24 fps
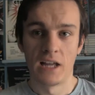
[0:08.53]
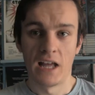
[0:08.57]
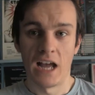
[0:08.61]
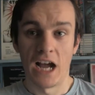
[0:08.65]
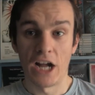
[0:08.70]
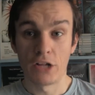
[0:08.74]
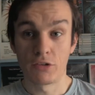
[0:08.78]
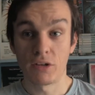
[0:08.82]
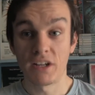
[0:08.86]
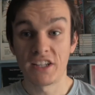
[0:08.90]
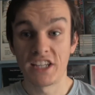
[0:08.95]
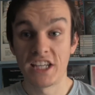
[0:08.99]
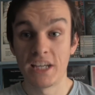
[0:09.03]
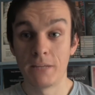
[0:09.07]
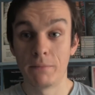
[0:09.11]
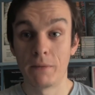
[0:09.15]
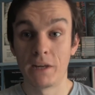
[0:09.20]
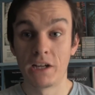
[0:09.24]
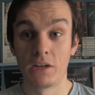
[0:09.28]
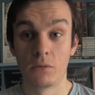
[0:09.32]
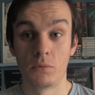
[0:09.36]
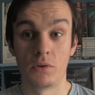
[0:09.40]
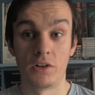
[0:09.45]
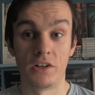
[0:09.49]
I tried to keep
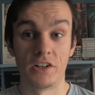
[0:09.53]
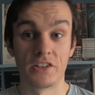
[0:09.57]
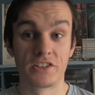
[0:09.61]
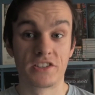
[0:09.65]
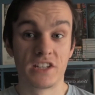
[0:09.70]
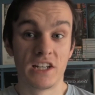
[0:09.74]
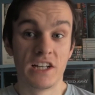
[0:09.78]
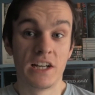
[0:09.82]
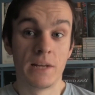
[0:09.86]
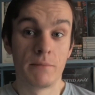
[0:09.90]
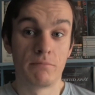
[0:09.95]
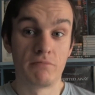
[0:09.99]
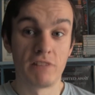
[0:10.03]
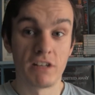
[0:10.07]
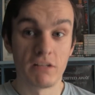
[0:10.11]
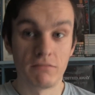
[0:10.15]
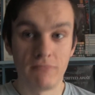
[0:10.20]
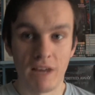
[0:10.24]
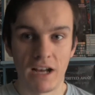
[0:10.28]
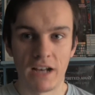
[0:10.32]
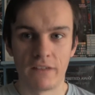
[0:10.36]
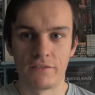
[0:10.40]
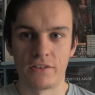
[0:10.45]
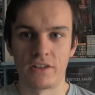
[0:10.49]
my awards pretty
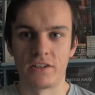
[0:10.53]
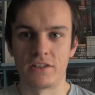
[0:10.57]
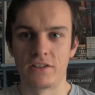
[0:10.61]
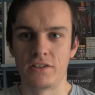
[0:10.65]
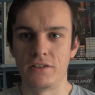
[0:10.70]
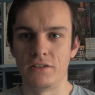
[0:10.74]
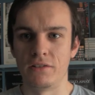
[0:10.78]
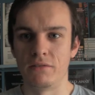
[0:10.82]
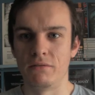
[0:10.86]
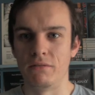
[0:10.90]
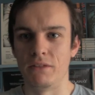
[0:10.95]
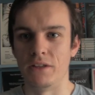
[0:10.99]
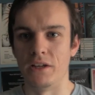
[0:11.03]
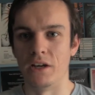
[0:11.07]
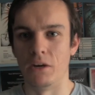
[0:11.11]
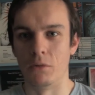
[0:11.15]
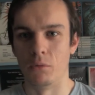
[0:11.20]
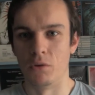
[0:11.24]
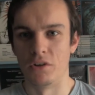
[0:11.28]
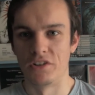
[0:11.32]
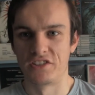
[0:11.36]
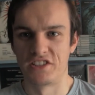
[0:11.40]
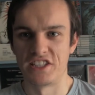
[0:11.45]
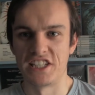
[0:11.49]
relevant to the
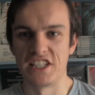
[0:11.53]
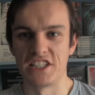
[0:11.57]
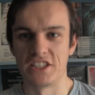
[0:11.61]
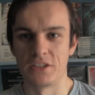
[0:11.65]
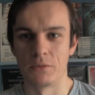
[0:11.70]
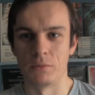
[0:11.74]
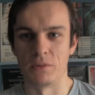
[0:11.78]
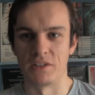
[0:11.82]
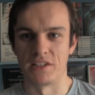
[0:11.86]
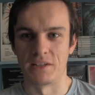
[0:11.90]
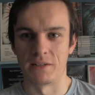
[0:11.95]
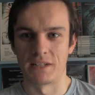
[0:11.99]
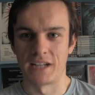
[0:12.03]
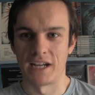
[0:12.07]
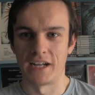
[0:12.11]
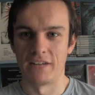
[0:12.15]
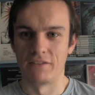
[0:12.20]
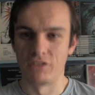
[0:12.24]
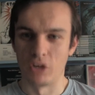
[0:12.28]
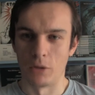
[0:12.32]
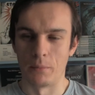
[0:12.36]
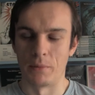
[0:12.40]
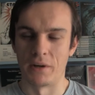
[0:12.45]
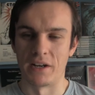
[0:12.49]
award season, which is kind
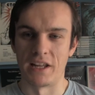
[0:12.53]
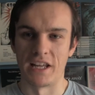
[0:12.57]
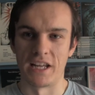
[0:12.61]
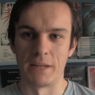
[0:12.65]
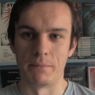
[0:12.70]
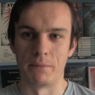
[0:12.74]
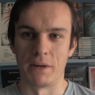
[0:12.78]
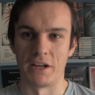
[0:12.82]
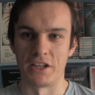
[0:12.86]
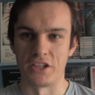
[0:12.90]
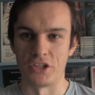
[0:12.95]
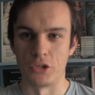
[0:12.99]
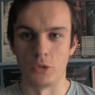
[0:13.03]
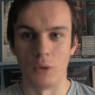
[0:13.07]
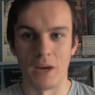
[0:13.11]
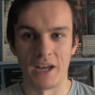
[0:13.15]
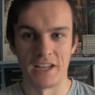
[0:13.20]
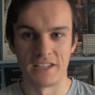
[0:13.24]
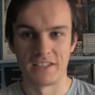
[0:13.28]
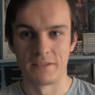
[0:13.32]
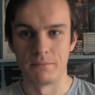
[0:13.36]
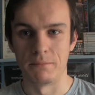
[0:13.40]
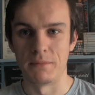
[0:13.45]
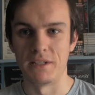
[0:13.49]
of dominated by
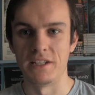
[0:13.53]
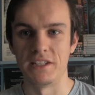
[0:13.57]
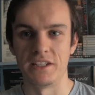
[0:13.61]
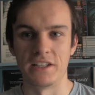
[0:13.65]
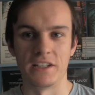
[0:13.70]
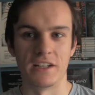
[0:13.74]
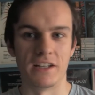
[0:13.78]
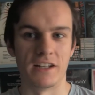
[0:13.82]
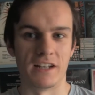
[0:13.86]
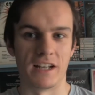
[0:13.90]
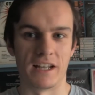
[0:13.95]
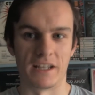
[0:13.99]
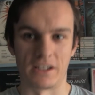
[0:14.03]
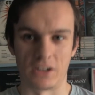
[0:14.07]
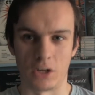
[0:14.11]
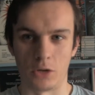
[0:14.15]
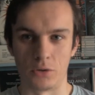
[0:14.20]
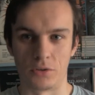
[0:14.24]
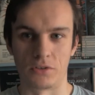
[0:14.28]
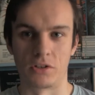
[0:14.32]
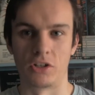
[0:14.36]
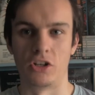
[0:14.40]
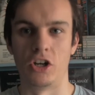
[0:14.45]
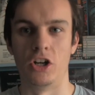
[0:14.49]
US media like
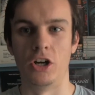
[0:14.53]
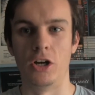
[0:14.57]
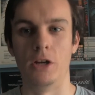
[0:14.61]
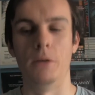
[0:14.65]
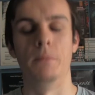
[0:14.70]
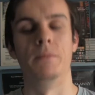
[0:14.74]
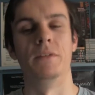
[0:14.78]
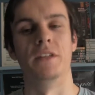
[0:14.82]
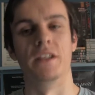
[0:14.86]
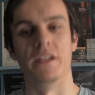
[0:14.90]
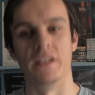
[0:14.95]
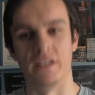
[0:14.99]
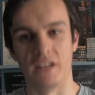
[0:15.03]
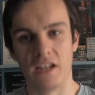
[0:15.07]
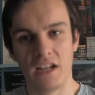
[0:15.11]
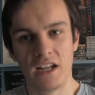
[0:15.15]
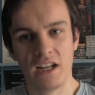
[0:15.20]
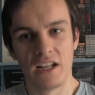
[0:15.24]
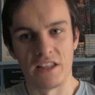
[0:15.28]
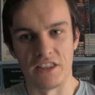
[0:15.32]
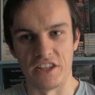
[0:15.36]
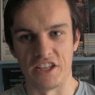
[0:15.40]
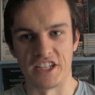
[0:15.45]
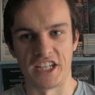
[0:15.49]
Golden Globes and
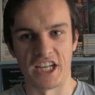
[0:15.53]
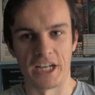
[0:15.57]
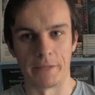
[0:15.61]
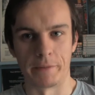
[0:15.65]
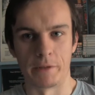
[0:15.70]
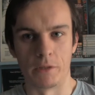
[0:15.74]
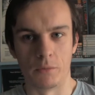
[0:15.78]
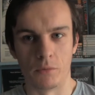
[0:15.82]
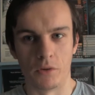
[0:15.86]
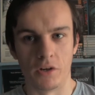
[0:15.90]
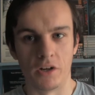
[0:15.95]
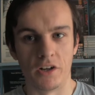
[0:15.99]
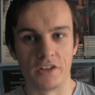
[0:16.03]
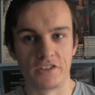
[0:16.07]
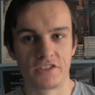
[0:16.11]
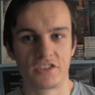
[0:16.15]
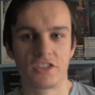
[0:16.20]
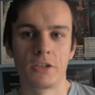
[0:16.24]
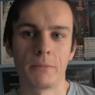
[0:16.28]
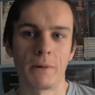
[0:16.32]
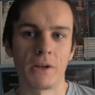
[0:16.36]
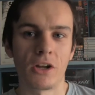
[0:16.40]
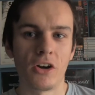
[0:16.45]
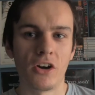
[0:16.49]
the Academy Awards.
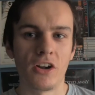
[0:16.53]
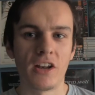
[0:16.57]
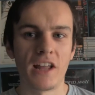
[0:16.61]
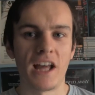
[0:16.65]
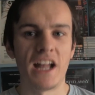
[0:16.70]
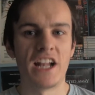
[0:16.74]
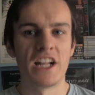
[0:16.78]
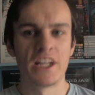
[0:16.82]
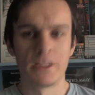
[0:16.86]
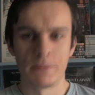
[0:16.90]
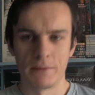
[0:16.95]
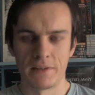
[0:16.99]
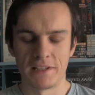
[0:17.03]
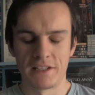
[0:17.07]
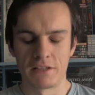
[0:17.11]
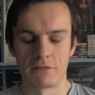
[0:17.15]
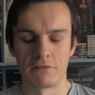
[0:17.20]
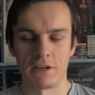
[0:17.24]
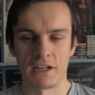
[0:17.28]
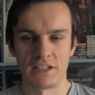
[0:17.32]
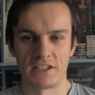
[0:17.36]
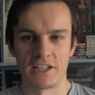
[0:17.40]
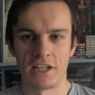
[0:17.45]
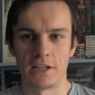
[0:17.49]
So my only eligibility
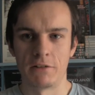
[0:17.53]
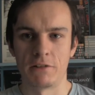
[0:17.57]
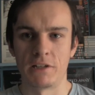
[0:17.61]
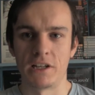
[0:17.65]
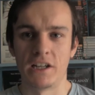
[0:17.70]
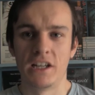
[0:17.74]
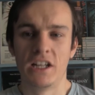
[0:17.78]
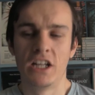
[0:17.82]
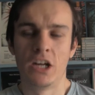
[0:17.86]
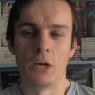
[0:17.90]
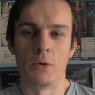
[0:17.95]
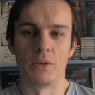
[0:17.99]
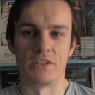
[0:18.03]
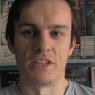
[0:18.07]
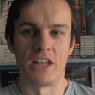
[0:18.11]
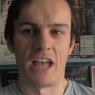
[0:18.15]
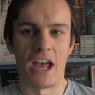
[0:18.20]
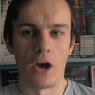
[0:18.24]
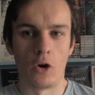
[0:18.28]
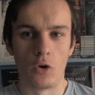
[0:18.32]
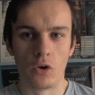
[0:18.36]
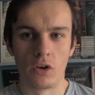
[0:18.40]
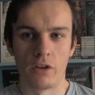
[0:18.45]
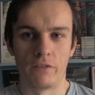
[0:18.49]
criteria was
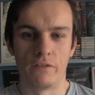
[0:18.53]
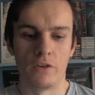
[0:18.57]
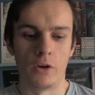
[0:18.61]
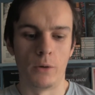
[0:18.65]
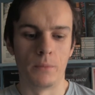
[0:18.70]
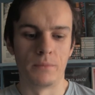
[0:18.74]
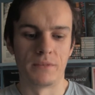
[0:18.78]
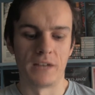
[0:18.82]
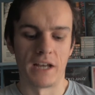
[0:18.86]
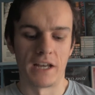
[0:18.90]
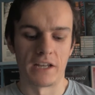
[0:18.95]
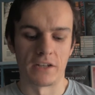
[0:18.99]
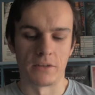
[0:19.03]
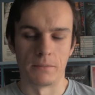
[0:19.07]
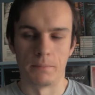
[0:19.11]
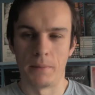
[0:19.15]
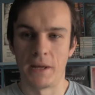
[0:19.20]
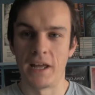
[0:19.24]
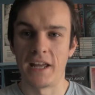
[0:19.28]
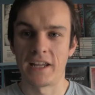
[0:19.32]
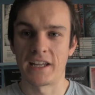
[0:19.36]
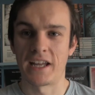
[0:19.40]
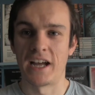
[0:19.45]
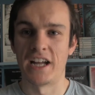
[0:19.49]
that all the films that I could
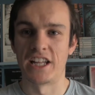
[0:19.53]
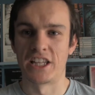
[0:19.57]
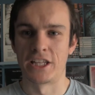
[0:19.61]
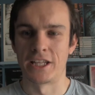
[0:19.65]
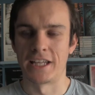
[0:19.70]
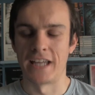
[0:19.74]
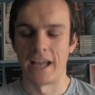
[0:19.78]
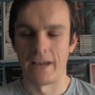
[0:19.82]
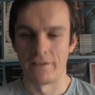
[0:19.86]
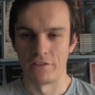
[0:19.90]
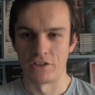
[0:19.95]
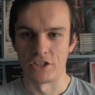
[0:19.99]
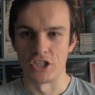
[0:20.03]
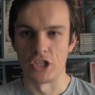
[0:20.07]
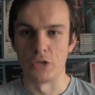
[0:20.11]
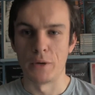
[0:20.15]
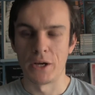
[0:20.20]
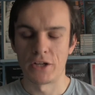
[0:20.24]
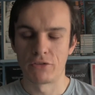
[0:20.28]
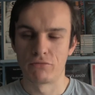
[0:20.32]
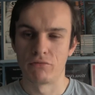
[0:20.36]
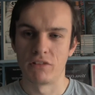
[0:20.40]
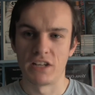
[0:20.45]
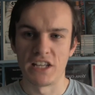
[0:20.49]
pick had to have a
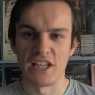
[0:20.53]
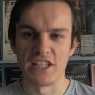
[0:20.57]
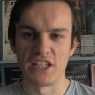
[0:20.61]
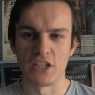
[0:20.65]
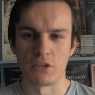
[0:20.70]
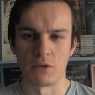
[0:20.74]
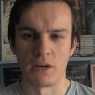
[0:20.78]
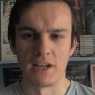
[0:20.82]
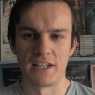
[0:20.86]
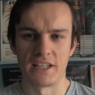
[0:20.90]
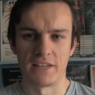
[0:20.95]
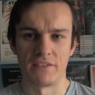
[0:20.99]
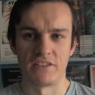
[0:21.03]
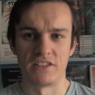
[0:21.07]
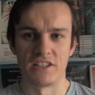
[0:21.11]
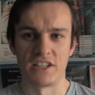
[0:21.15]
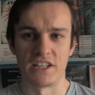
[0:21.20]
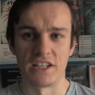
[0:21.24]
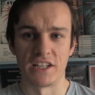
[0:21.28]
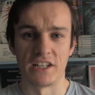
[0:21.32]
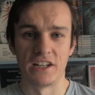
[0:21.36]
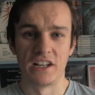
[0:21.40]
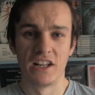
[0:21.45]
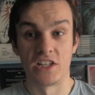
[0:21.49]
US release in
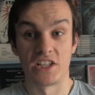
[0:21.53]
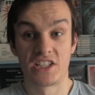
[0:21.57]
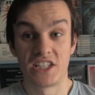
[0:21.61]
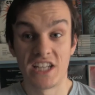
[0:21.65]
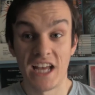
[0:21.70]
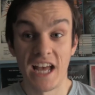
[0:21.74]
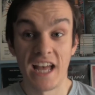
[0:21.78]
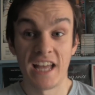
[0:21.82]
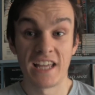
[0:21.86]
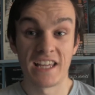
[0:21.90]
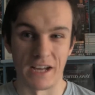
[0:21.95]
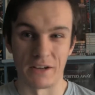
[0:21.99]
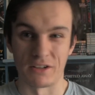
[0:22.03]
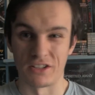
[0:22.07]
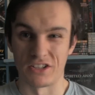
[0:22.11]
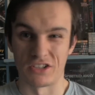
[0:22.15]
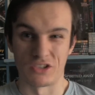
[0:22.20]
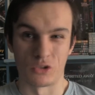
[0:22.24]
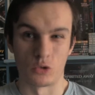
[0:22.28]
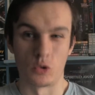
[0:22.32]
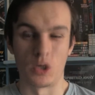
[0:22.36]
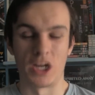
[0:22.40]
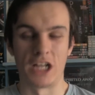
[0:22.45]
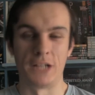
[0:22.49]
2017. To check, I
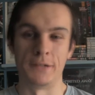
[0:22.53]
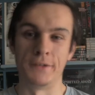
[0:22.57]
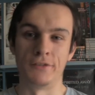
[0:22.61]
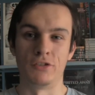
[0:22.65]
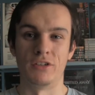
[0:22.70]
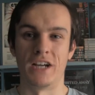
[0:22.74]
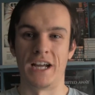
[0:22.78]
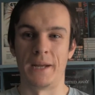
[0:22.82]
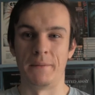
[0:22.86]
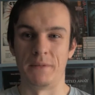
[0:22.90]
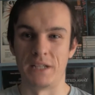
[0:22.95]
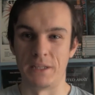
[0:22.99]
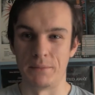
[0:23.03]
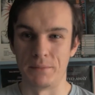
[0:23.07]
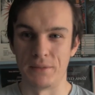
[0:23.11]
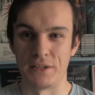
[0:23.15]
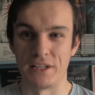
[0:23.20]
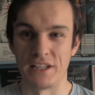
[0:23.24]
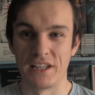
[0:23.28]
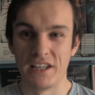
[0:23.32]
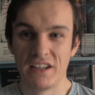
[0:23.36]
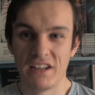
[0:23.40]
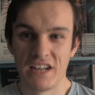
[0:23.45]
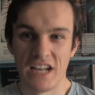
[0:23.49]
just quickly went through
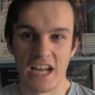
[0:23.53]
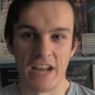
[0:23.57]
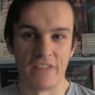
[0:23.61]
IMDb.